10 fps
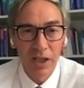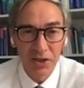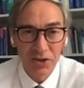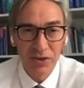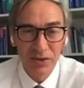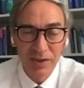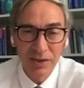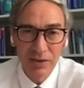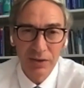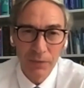
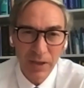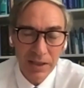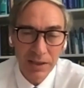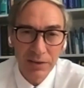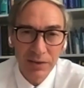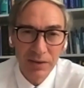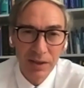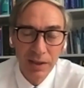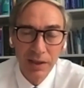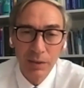HCC surveillance
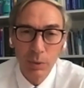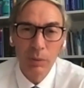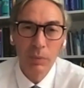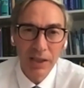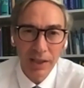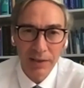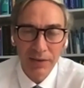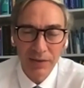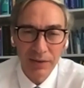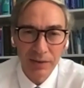will be
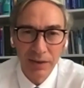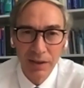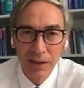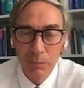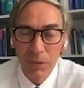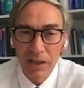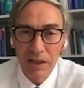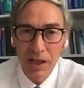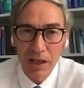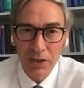answered by
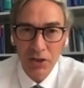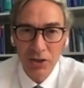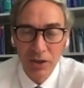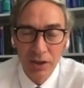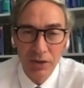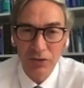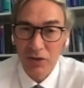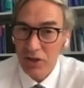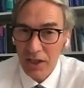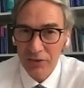a large
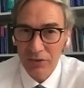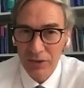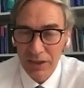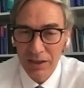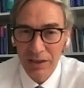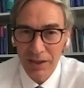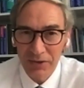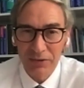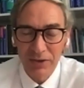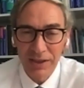trajectory
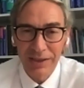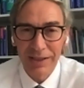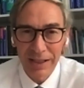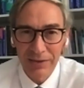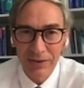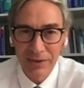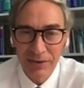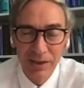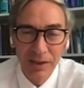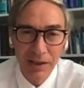clustering
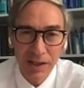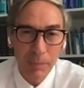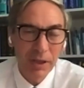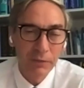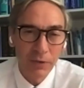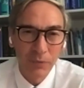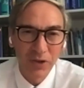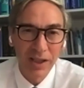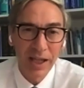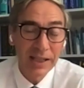analysis coming from
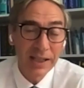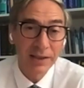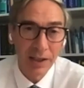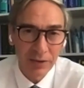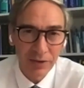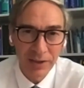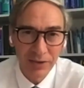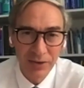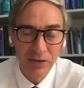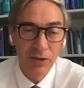the
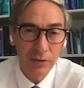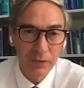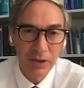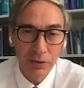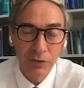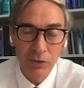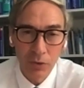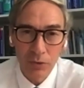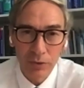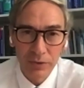ANRS survey
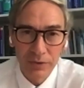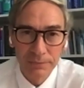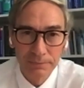cohort.